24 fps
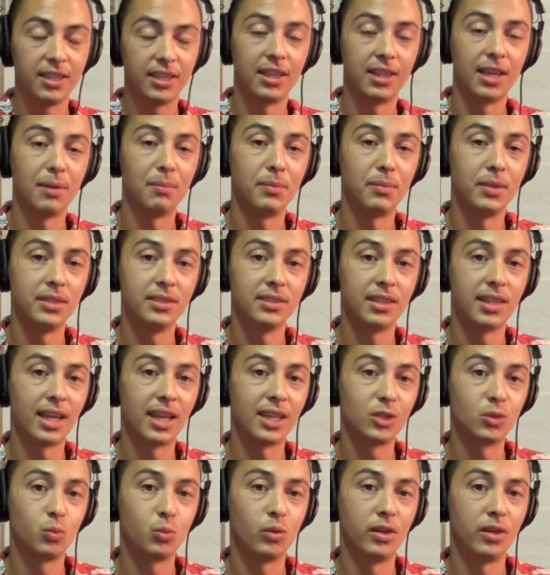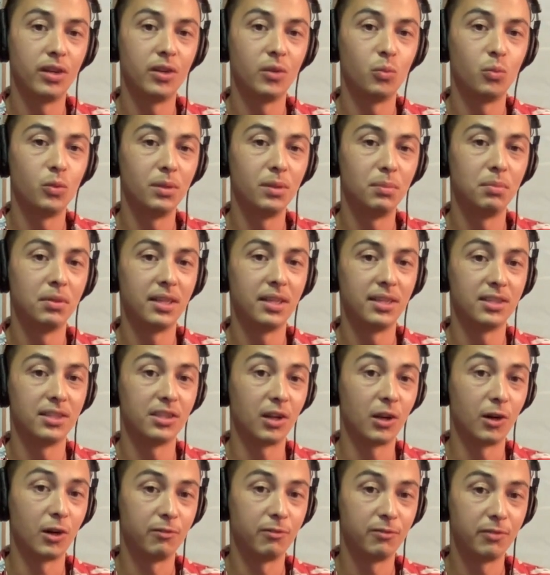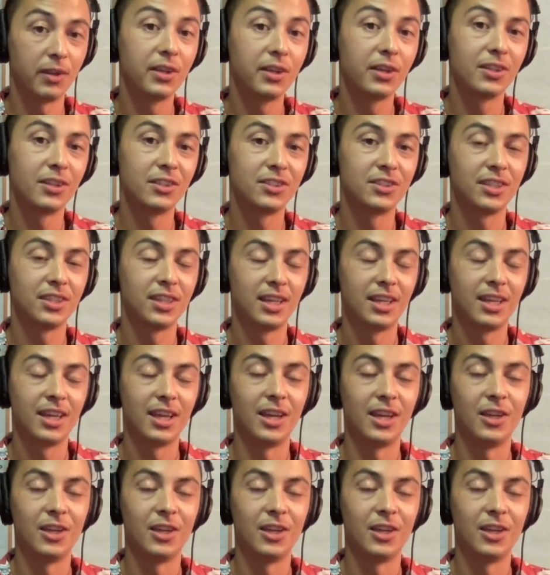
that means that's where we place our fingers